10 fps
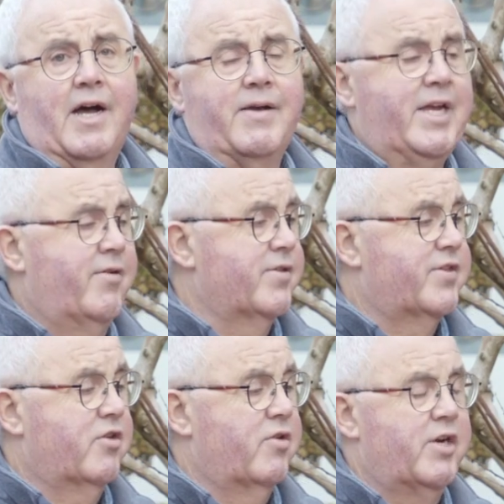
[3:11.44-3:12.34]
Here at
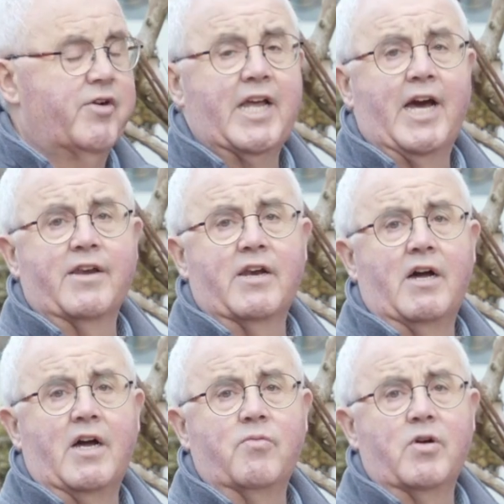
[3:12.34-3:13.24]
the Greenery Garden
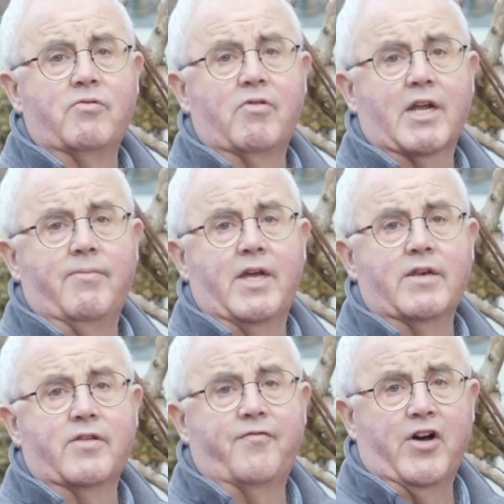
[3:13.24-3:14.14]
Home, we
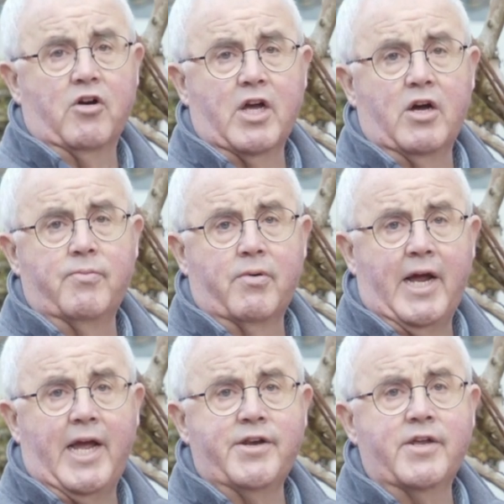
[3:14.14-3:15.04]
recommend the Falco
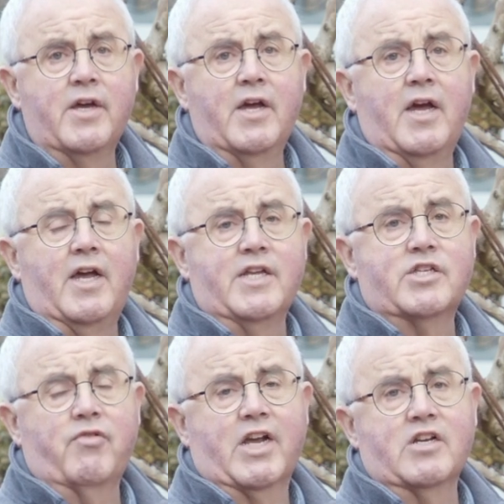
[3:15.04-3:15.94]
brand.
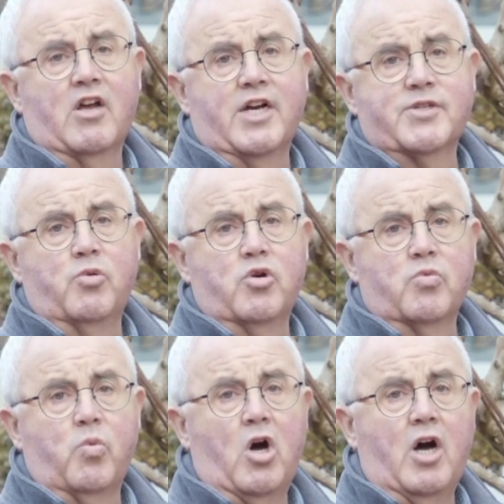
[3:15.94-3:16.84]
It's recognised
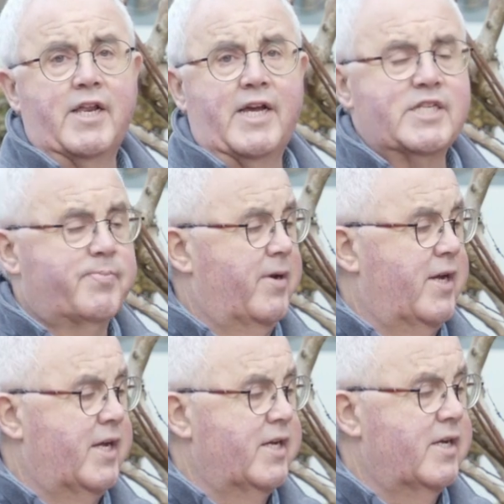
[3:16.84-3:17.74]
worldwide as
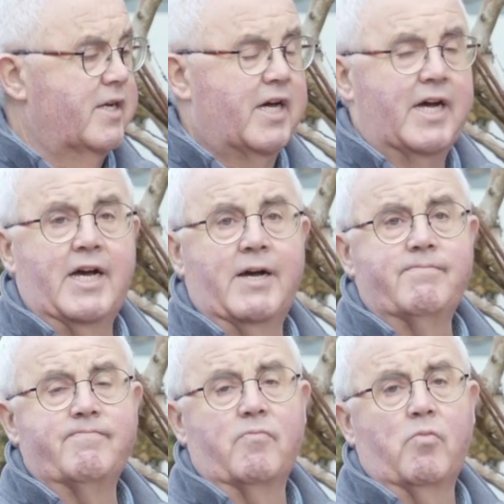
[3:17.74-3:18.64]
being
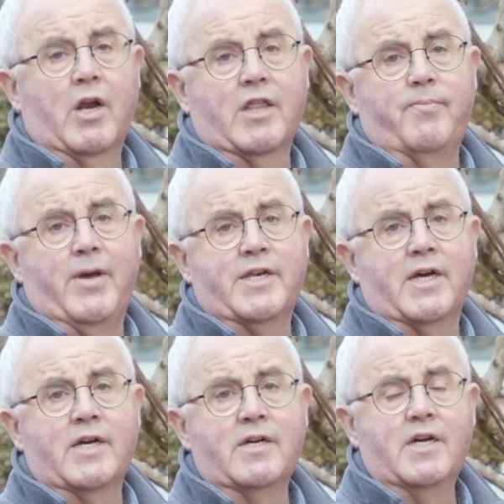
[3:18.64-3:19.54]
one of the
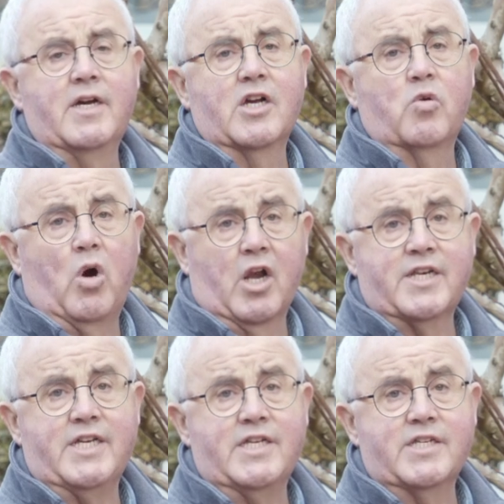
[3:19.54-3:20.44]
better
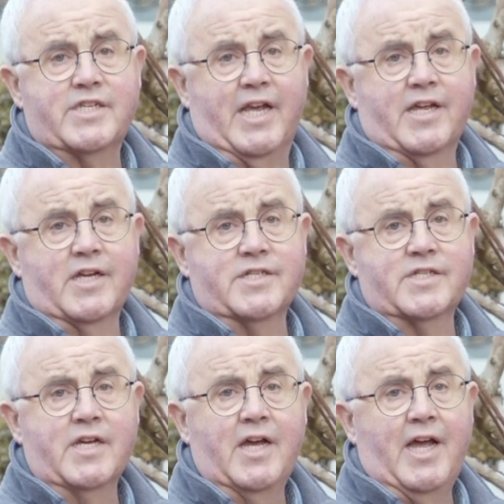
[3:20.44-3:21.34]
quality secateurs.
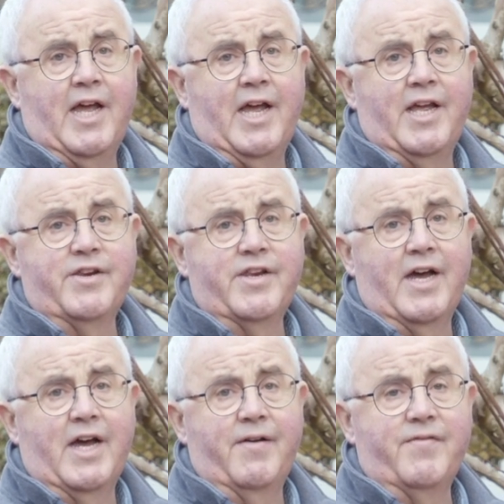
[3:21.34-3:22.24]
And
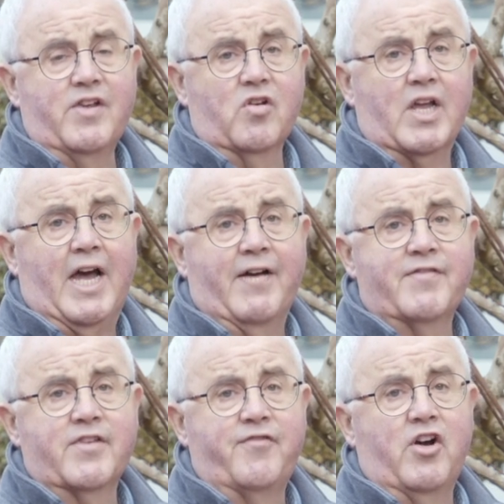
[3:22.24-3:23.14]
you look
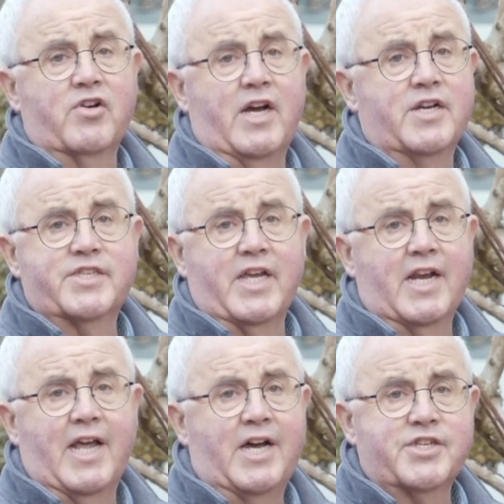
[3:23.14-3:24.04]
after the Falcos, they
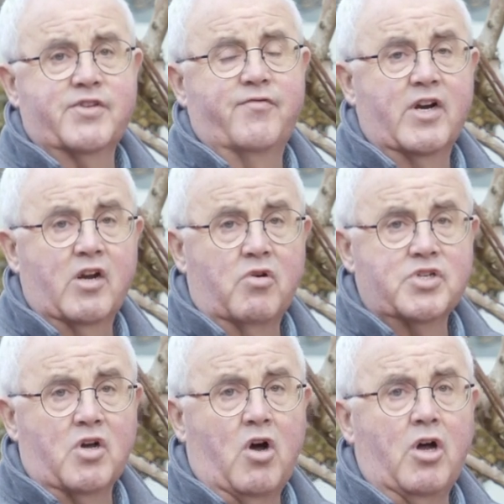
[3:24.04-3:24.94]
last a very long
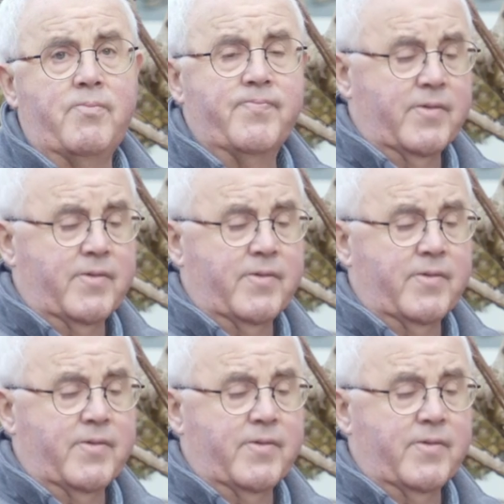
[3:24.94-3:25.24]
time,